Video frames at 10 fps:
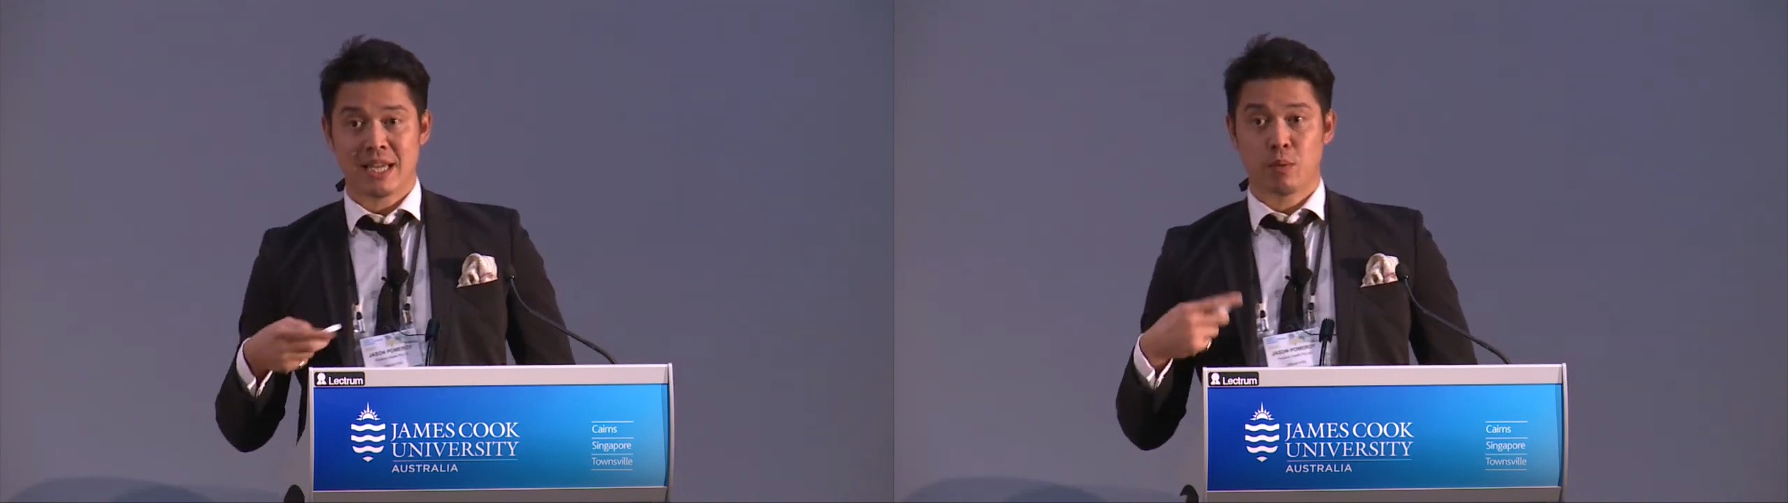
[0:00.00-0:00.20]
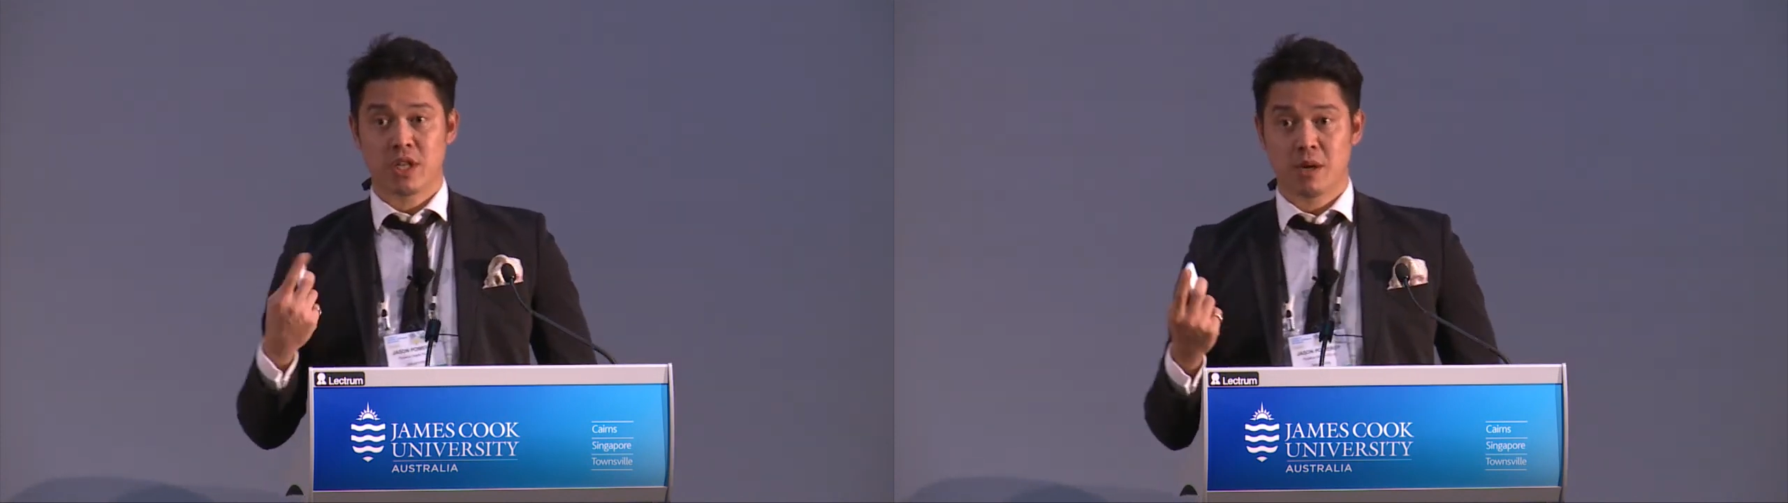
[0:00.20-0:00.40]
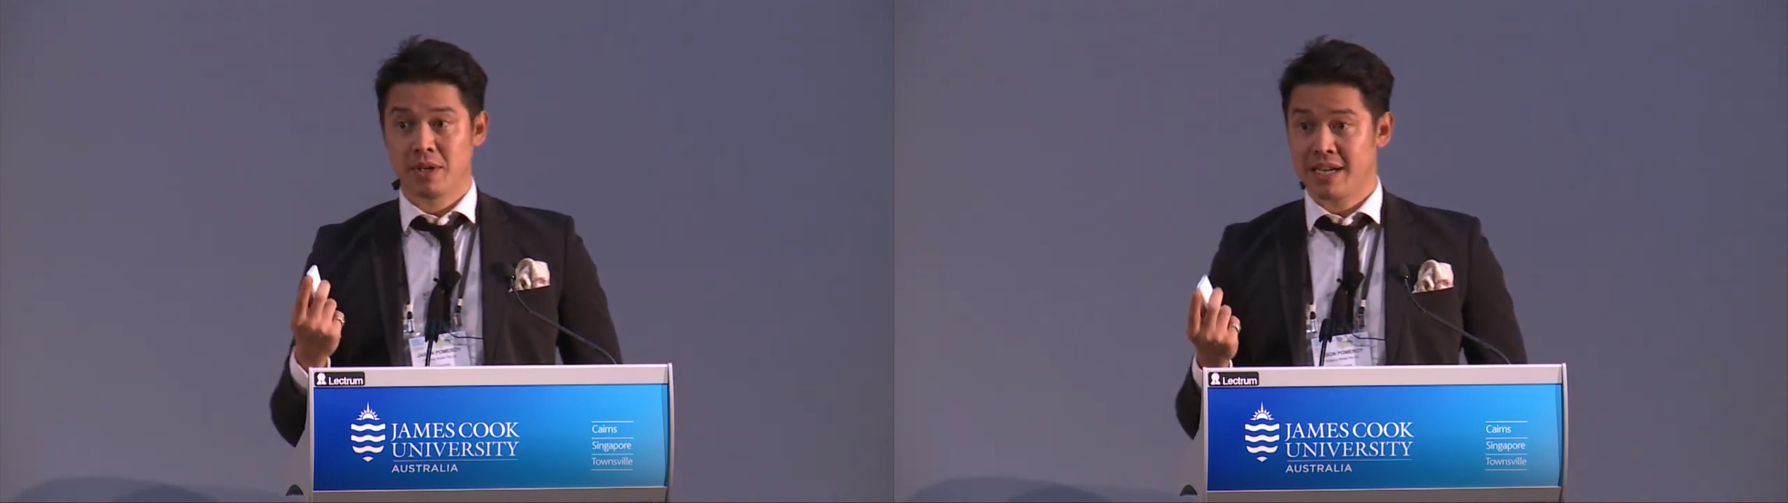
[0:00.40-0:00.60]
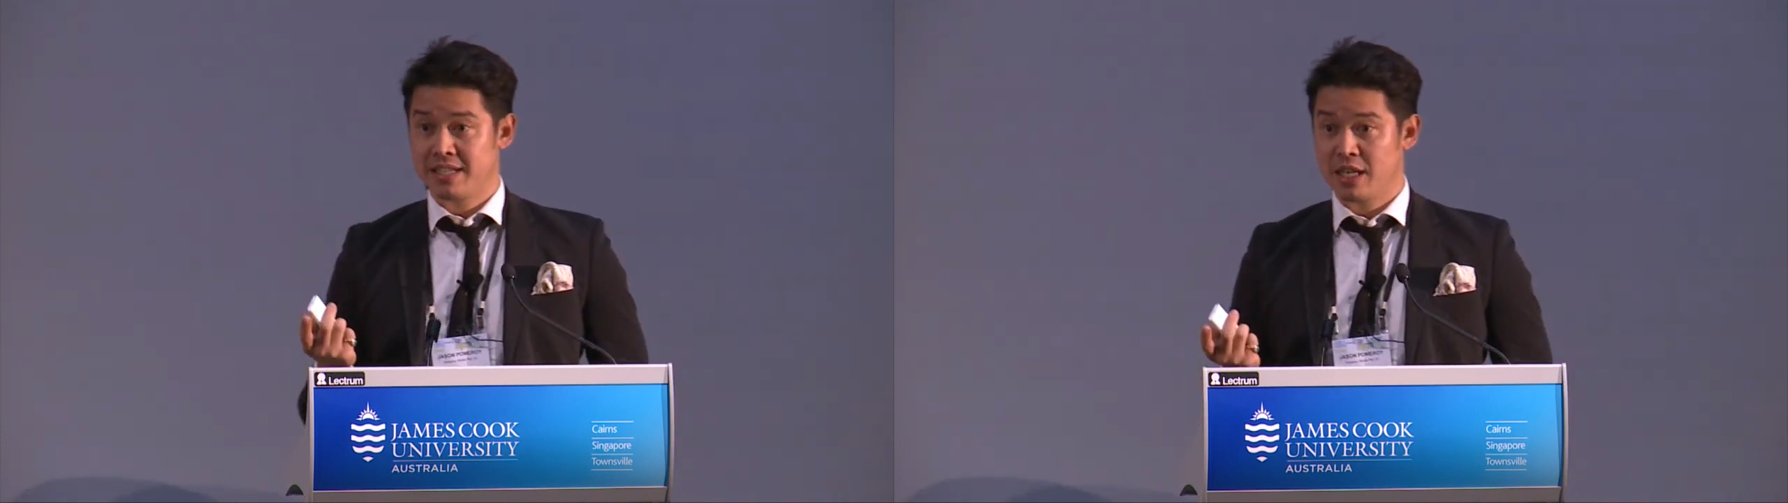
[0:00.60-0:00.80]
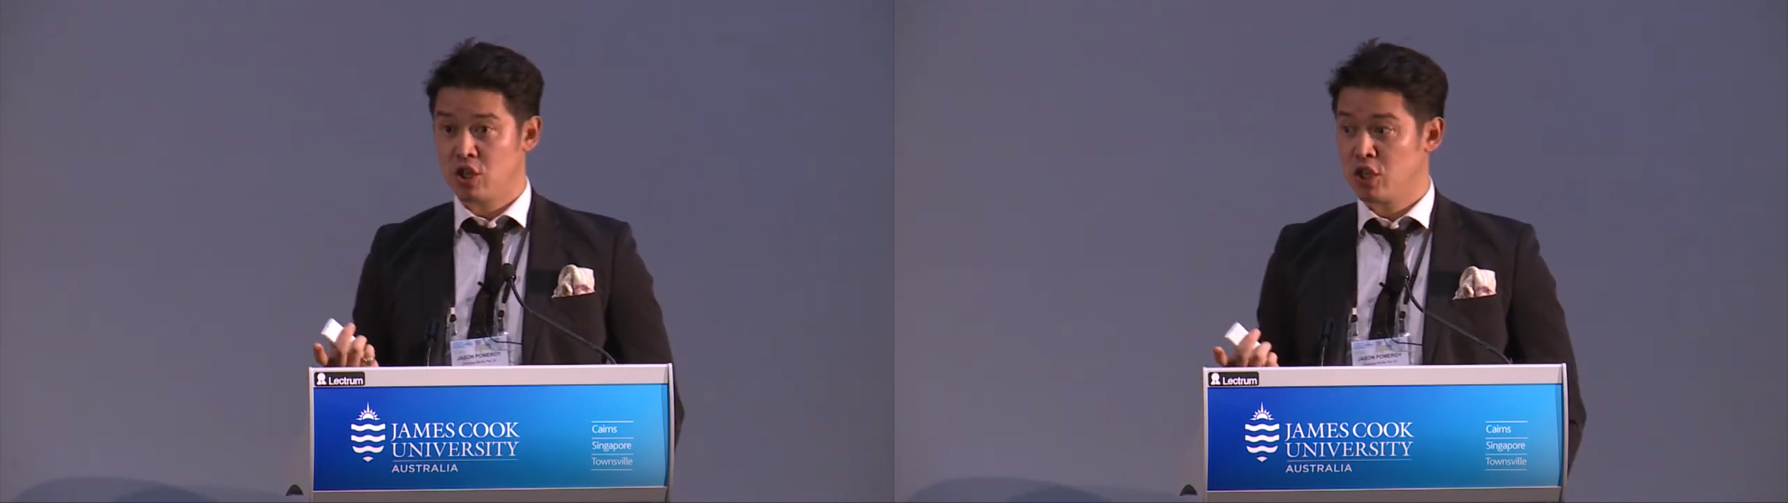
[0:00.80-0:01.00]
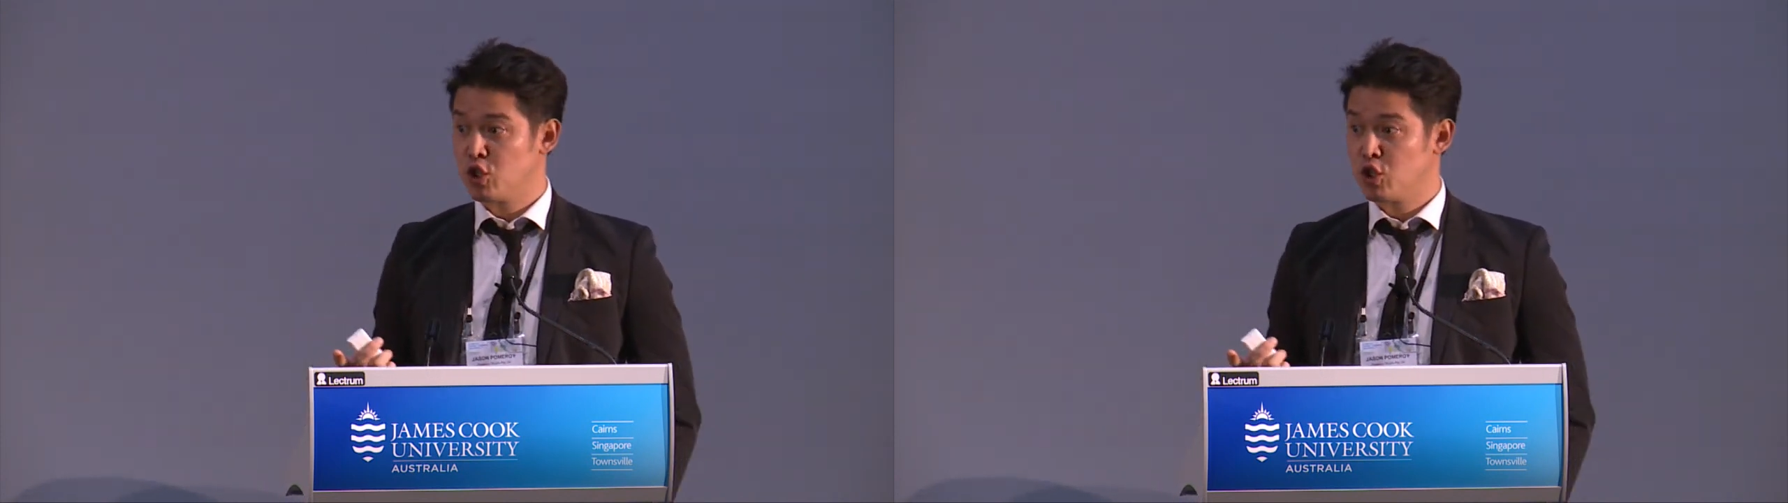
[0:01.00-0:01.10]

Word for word: that with urbanization,